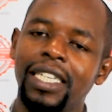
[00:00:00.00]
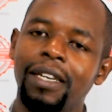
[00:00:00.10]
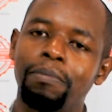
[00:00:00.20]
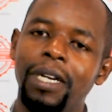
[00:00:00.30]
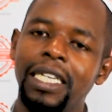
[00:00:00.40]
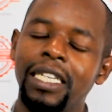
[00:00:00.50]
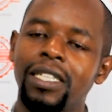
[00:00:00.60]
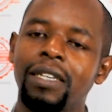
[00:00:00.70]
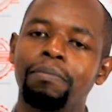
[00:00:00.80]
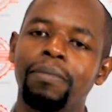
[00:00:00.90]
buildings,
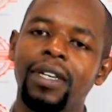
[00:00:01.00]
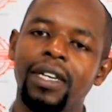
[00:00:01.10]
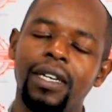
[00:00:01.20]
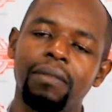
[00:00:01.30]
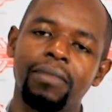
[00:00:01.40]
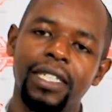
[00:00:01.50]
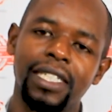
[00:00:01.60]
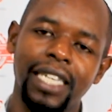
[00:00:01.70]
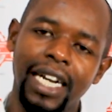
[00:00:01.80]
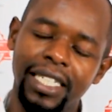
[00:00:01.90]

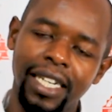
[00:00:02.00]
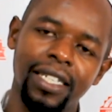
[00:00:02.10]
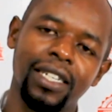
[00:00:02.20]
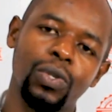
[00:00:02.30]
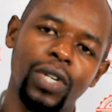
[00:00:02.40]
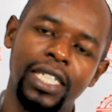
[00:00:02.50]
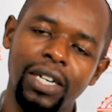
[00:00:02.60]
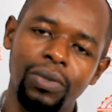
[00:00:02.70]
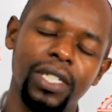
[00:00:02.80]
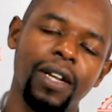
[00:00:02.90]
structures to rent
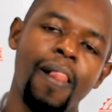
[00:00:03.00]
out.